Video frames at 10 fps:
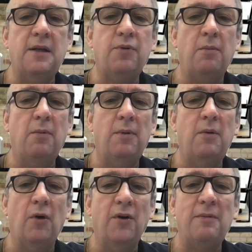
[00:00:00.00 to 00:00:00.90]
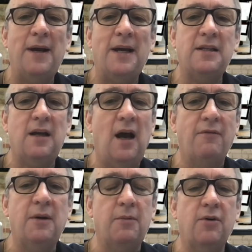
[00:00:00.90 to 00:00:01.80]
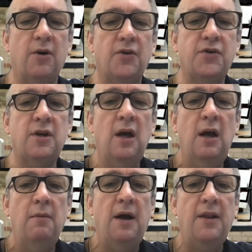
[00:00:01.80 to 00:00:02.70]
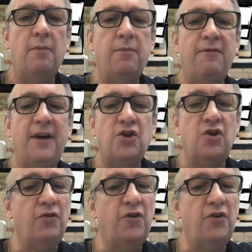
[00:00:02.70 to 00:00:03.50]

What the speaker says: It's probably one of the best that I've come across, and they're a professional.